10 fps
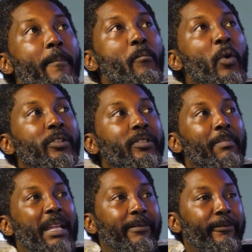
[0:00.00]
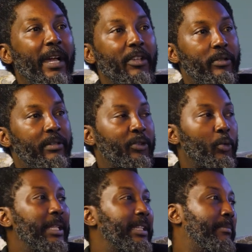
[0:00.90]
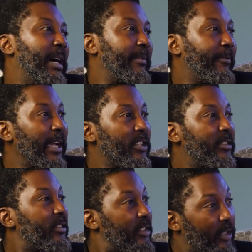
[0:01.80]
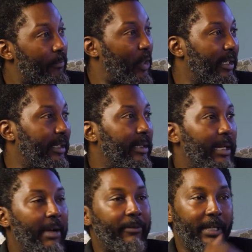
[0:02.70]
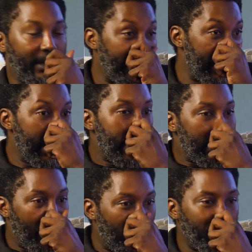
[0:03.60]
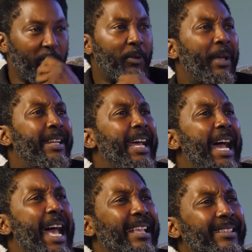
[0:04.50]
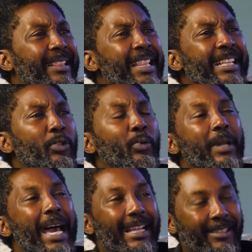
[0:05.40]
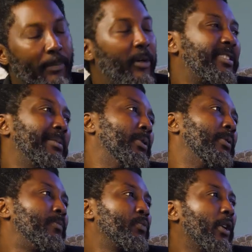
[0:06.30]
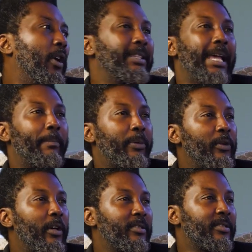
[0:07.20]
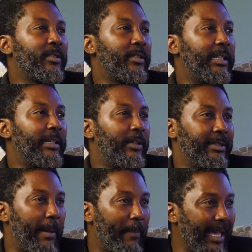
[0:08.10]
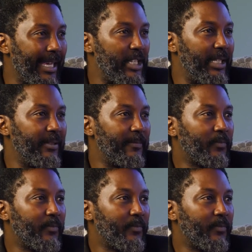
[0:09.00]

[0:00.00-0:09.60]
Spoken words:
most manufacturers, when they're manufacturing something in Africa, they want to spend as little as possible on their products, on their packaging.